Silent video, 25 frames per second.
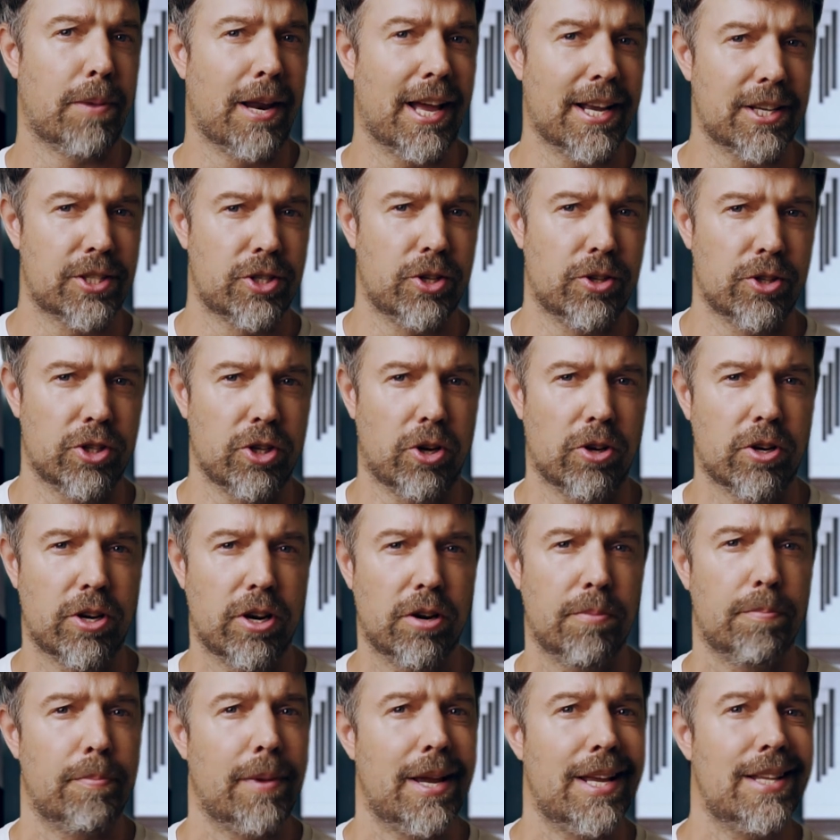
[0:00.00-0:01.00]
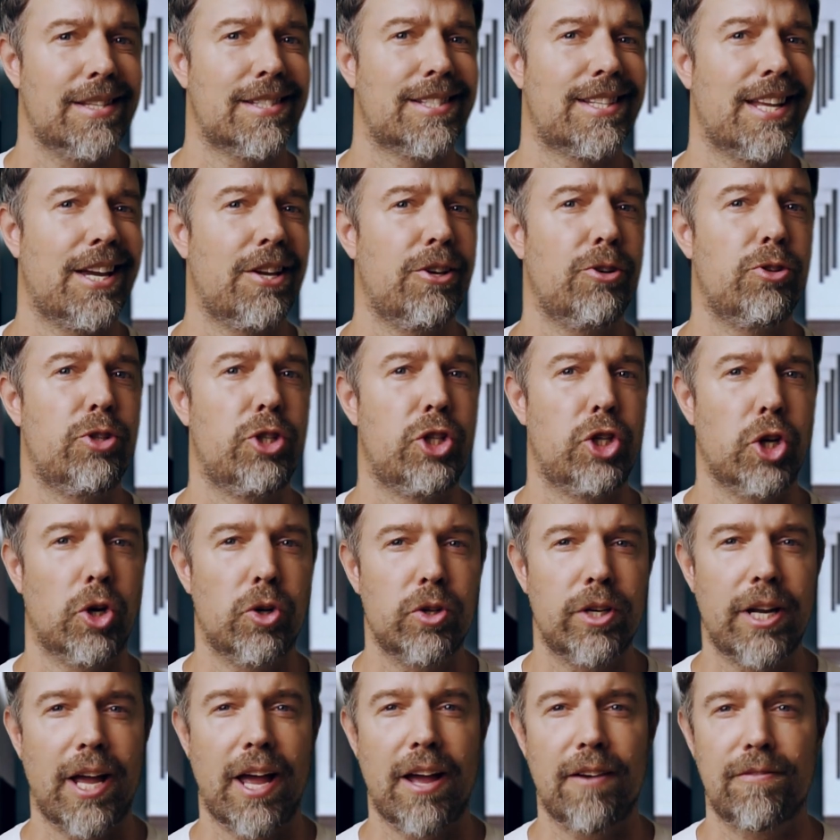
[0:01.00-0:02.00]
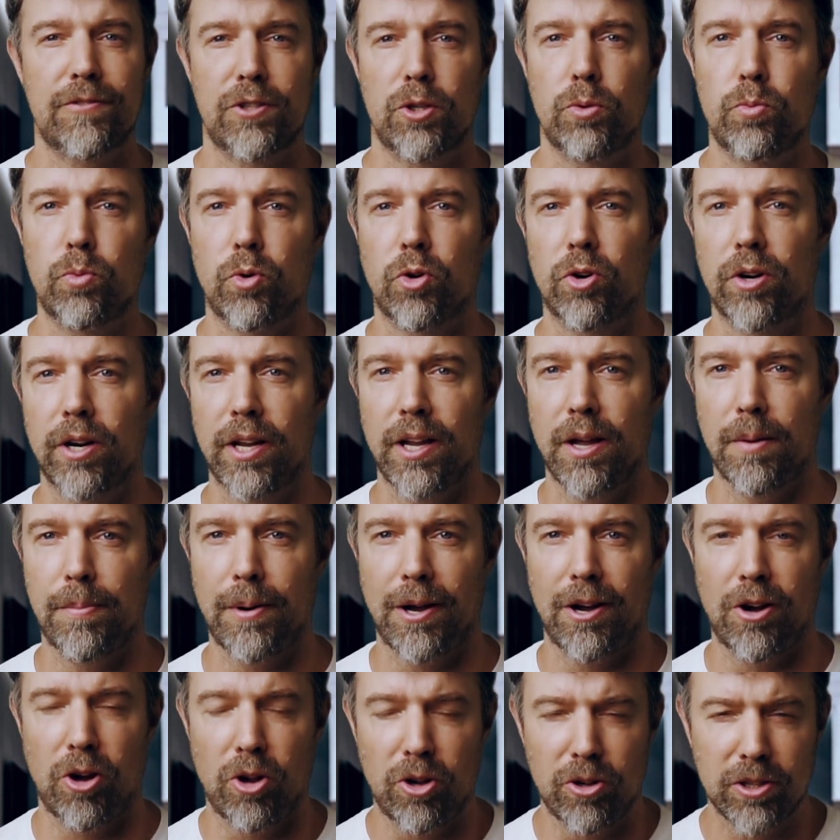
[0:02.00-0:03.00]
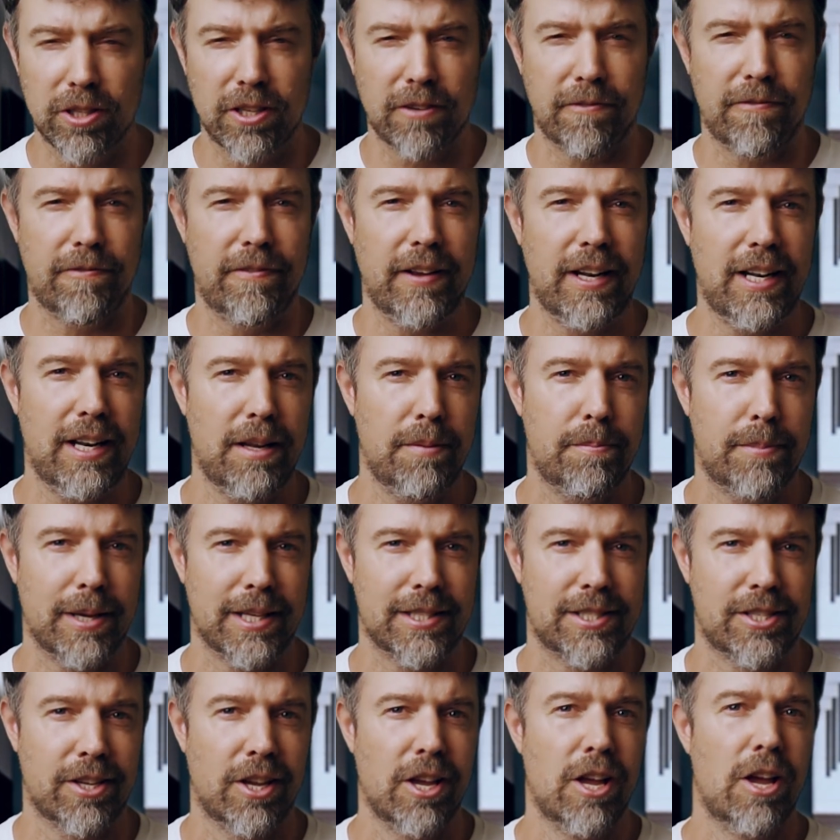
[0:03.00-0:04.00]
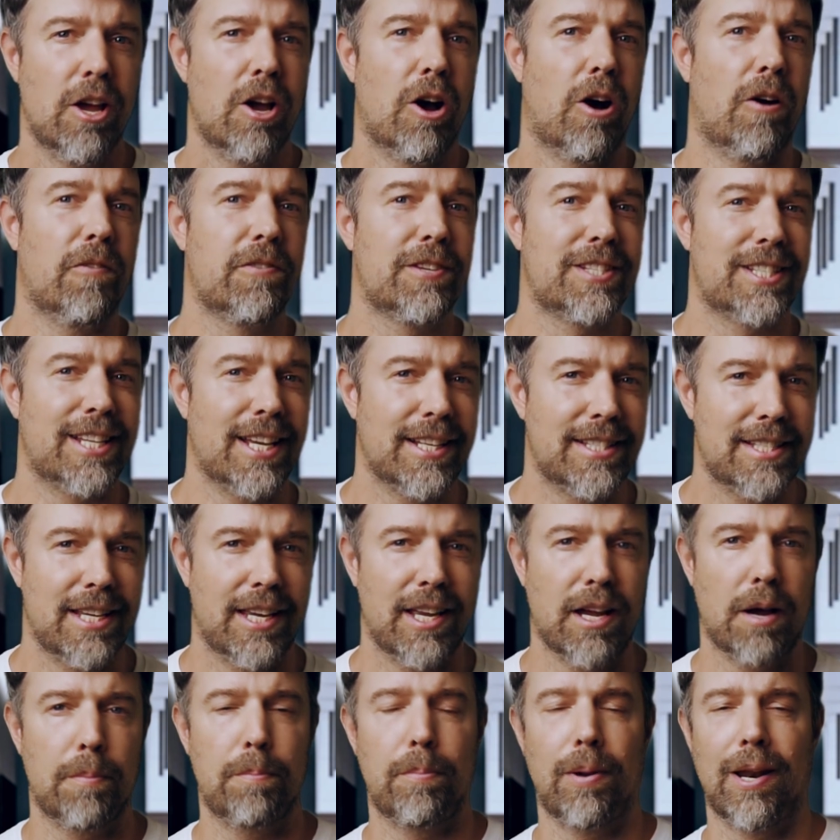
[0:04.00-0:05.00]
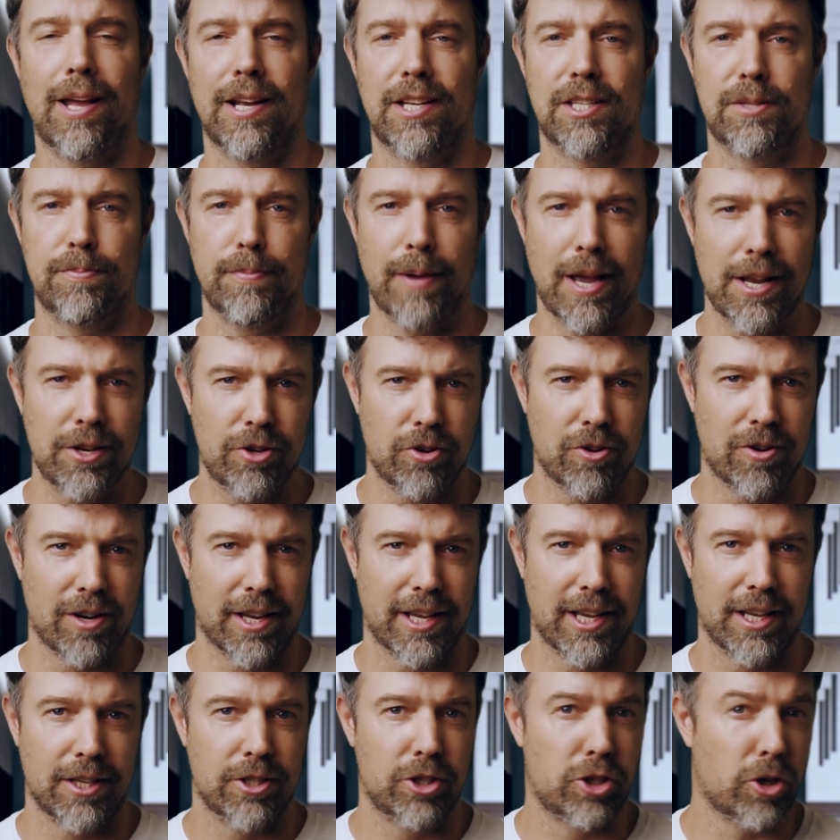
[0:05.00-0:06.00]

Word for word: Plex on Docker means that you don't have to worry about all the fiddly bits of setting up Plex manually.